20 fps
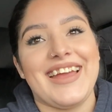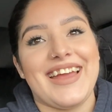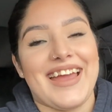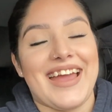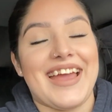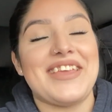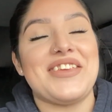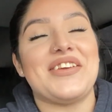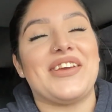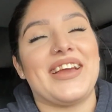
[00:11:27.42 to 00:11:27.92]

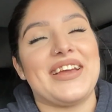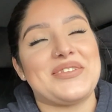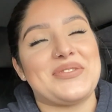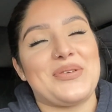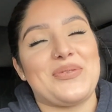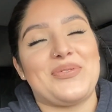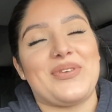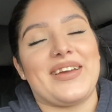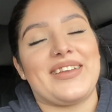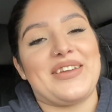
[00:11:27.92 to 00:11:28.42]
And you guys
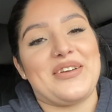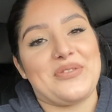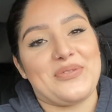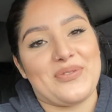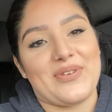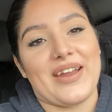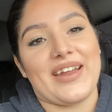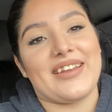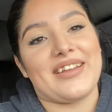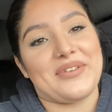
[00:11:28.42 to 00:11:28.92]
will find out
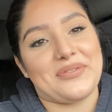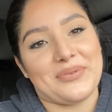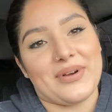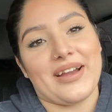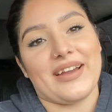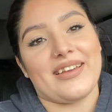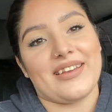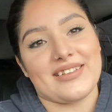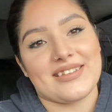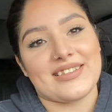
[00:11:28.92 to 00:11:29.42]
Friday
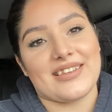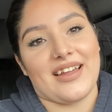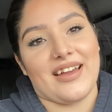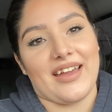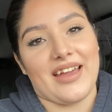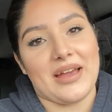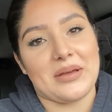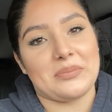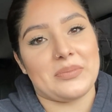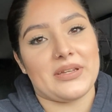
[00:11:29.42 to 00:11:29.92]
why it's not
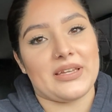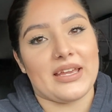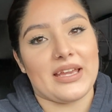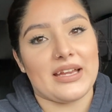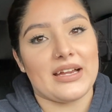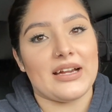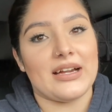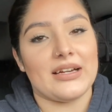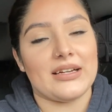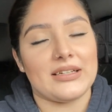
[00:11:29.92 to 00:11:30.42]
happening.